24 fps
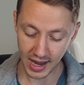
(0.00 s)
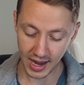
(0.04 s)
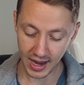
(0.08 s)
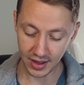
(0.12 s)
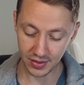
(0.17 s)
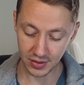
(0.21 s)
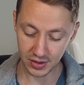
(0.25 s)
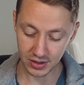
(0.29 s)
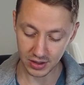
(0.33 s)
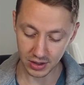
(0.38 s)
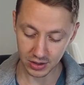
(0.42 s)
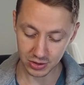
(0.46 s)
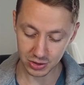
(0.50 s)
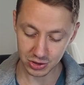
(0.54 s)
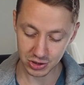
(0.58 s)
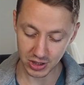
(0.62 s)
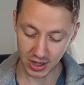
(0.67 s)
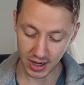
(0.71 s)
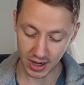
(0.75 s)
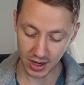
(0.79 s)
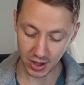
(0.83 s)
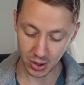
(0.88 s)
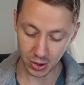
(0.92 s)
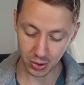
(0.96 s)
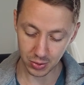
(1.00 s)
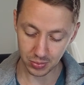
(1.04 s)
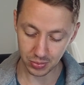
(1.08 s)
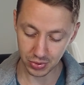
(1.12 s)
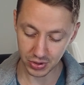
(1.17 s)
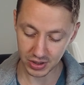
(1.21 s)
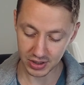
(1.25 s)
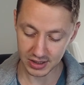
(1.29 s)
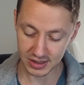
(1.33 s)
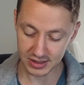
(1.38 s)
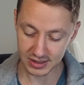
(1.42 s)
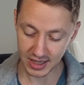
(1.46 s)
and the young child
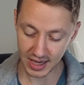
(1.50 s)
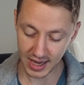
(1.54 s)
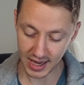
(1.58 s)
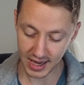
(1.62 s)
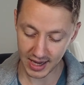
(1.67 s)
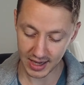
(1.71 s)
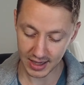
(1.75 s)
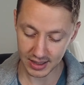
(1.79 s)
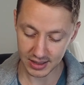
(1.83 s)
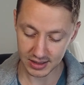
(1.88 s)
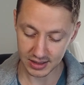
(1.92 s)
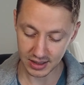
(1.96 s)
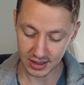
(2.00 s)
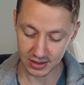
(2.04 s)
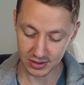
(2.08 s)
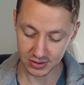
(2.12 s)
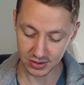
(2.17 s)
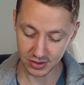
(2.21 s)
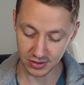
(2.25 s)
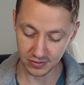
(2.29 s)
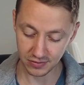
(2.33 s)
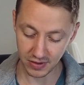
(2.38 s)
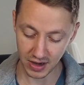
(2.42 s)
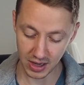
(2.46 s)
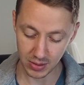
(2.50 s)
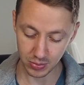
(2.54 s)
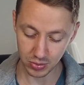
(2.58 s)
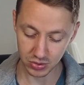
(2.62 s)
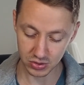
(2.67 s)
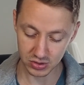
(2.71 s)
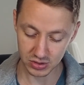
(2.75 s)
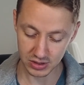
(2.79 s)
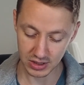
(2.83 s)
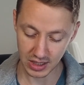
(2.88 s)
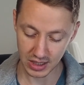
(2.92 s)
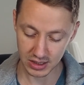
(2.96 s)
put his hand into the
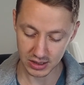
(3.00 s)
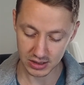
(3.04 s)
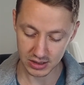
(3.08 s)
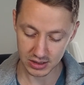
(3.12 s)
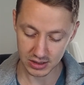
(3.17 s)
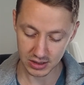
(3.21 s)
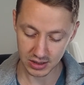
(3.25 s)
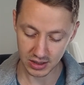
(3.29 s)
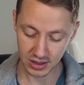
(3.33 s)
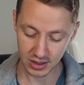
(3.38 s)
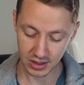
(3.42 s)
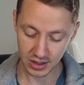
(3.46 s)
viper's nest.